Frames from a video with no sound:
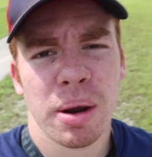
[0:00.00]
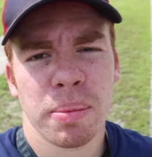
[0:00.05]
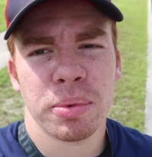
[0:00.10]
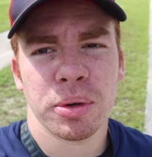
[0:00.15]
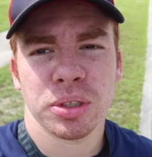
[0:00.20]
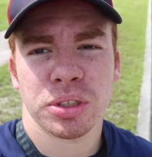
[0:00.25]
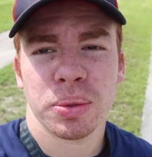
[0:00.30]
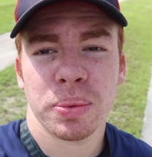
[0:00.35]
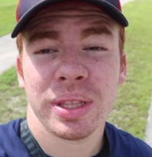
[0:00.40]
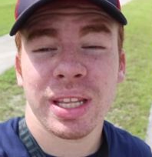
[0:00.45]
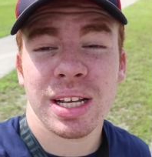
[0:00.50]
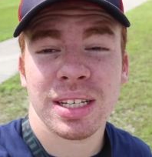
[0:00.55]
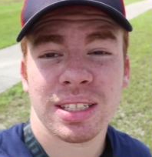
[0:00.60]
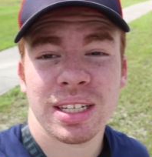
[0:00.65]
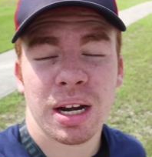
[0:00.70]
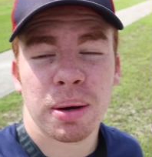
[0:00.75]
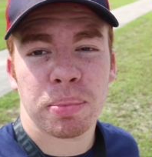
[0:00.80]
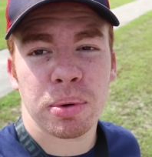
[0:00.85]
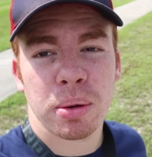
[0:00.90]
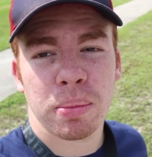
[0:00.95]
right, bro, so with that
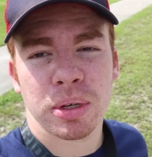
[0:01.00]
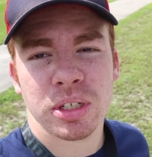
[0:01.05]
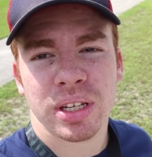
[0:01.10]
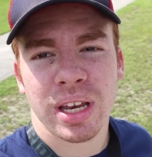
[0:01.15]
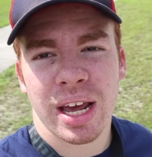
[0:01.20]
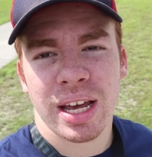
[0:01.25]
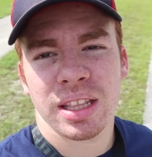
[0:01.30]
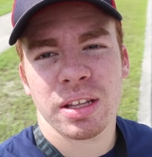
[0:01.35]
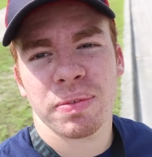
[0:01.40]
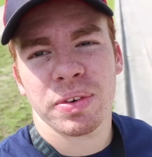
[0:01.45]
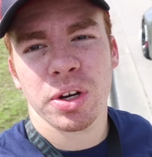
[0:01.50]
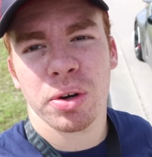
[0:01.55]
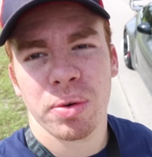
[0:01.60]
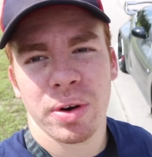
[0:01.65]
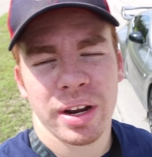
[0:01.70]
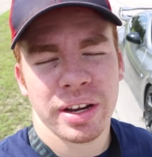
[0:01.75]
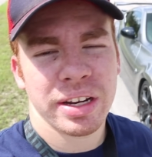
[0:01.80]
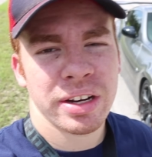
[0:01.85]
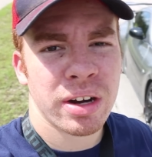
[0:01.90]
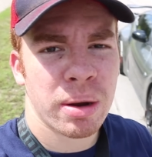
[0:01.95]
said, I'm pretty much gonna end the video
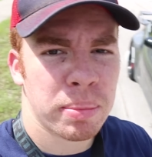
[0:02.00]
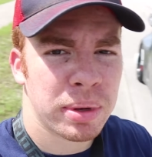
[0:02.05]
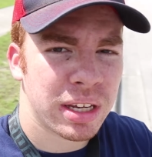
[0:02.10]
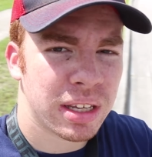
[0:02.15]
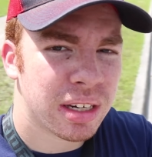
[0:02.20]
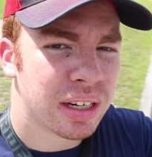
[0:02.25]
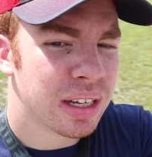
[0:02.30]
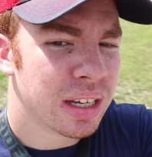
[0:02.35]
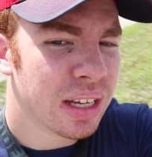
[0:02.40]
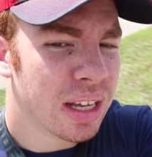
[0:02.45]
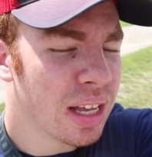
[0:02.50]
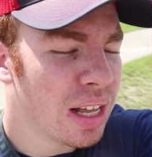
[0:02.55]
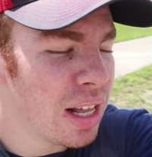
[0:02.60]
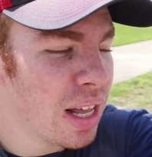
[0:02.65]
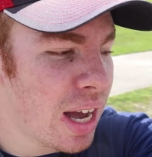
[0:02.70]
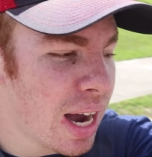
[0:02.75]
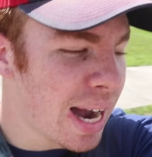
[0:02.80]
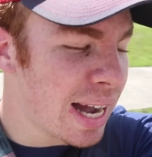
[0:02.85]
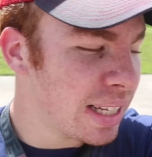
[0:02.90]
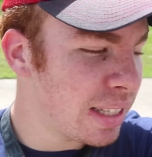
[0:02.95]
right here. I mean,
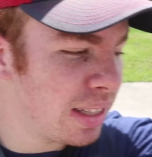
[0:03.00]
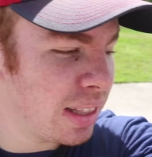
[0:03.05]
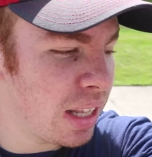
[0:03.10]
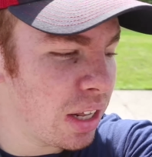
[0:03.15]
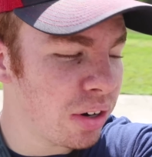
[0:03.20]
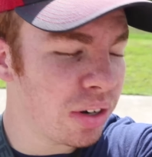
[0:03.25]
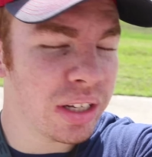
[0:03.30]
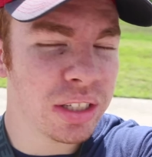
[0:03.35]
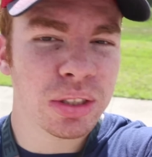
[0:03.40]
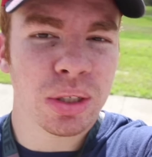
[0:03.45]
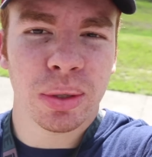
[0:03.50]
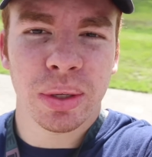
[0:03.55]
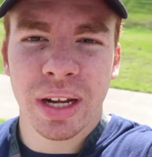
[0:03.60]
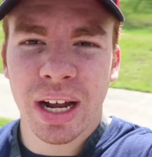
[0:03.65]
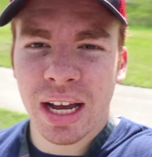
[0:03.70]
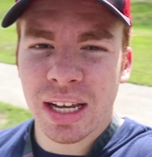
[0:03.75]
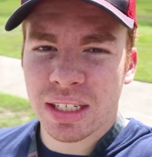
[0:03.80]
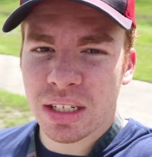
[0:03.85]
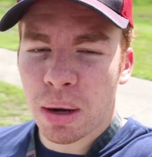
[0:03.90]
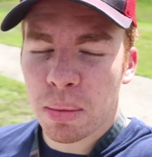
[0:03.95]
I literally told you
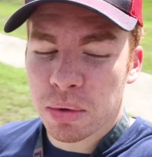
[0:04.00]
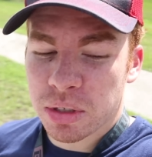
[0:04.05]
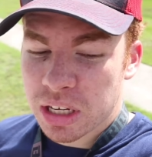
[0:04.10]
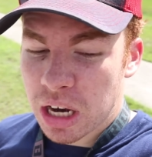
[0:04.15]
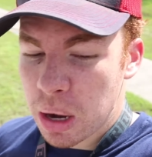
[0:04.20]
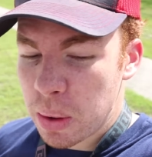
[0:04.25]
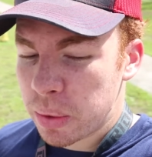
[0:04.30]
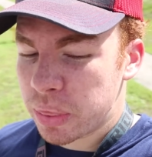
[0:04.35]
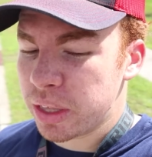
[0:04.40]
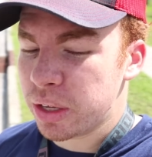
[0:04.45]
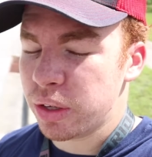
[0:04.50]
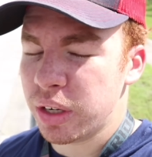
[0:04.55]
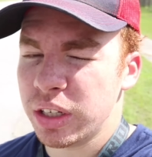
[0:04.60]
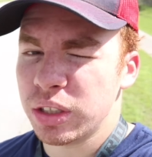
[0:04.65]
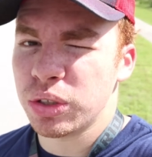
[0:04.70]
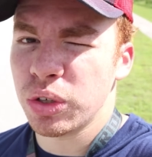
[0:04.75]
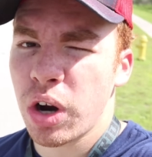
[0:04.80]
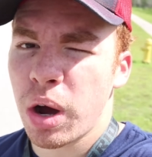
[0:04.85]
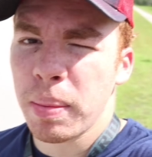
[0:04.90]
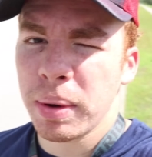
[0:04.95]
guys almost everything you
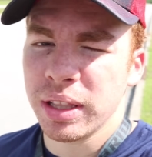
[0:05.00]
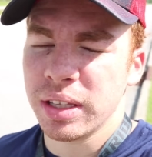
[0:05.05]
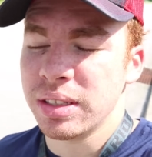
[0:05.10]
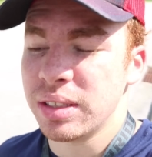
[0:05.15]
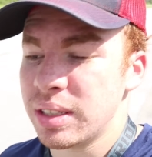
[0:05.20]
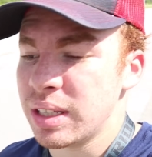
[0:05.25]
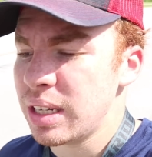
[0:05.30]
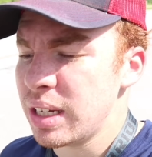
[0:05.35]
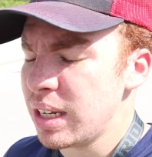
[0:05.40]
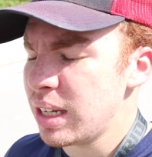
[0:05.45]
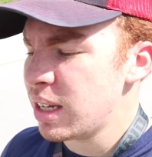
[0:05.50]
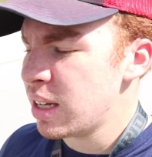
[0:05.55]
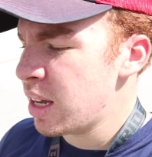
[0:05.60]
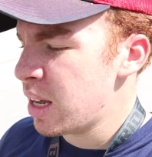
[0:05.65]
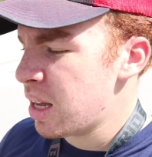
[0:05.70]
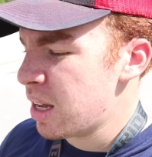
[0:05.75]
need to know about the Z.